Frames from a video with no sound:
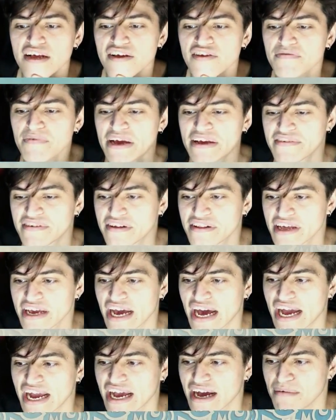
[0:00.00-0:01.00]
So basically,
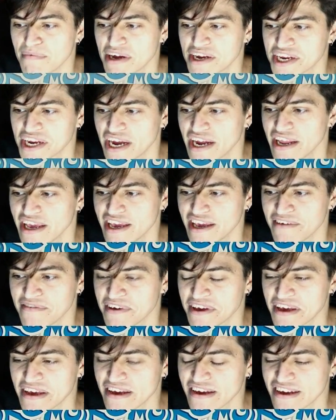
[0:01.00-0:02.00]
I got my shiny
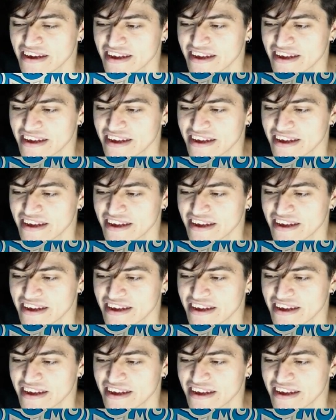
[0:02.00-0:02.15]
Eevee